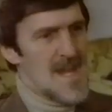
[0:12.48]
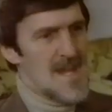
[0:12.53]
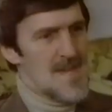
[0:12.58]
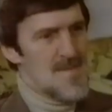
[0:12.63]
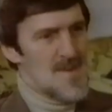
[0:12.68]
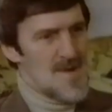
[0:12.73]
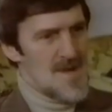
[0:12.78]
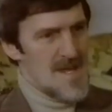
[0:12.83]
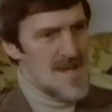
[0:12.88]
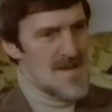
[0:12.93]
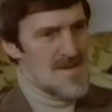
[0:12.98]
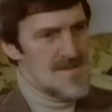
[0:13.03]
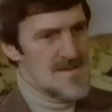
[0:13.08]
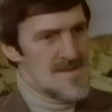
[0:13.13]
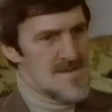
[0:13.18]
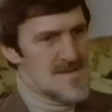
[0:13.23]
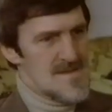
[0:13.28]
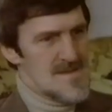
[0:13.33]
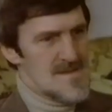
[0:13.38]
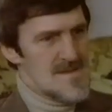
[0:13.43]
than anybody
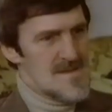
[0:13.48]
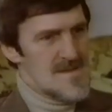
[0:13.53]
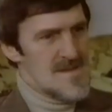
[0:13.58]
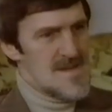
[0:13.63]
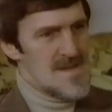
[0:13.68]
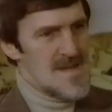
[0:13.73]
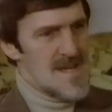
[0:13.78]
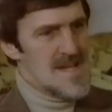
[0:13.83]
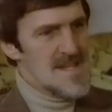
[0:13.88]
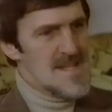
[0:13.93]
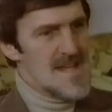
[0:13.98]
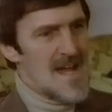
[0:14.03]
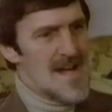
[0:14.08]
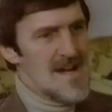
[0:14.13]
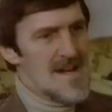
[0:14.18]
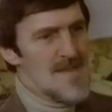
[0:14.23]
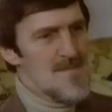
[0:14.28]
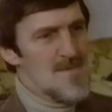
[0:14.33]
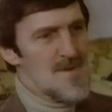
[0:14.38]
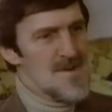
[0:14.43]
else.
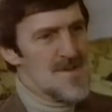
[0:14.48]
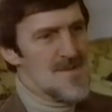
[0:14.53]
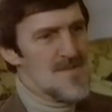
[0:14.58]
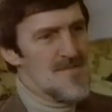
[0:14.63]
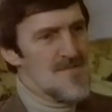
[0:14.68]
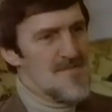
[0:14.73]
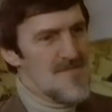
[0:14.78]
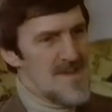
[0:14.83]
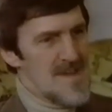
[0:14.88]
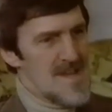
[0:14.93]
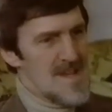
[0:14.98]
Exactly what are your